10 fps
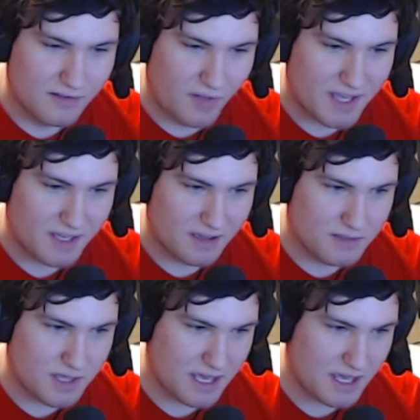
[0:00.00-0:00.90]
Like
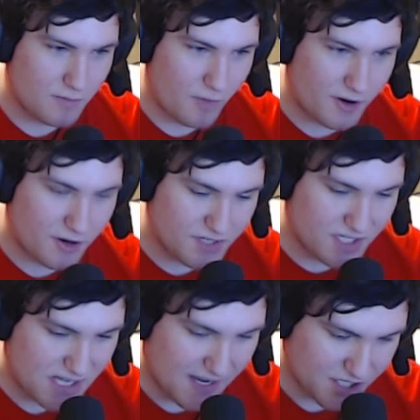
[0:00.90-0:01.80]
the hit marker
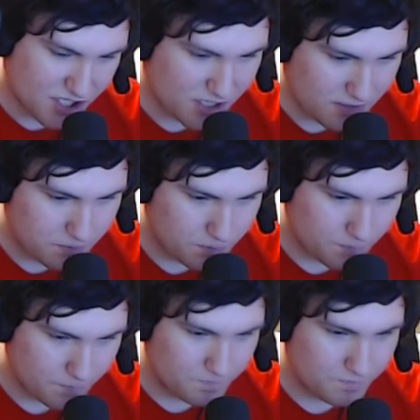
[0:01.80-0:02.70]
detection
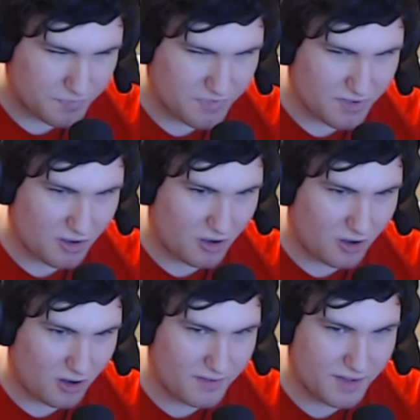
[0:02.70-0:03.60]

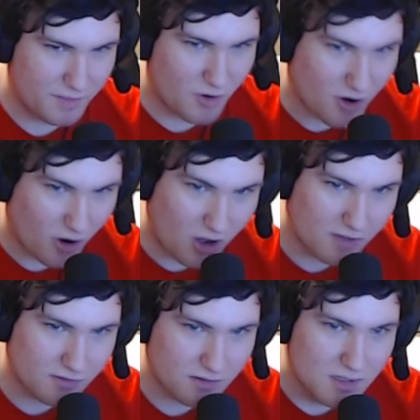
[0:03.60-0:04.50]
on them are
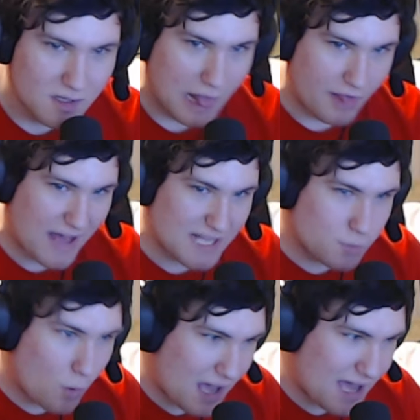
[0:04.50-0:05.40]
awful. That's
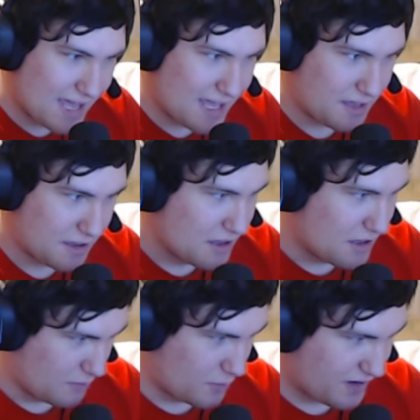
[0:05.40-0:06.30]
why
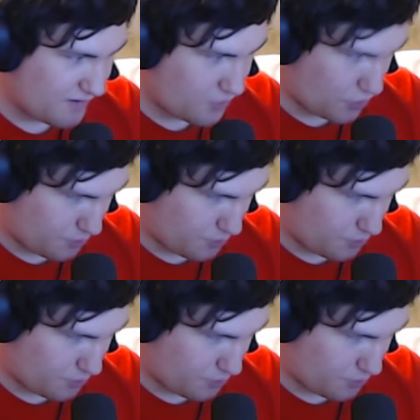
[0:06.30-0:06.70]
whenever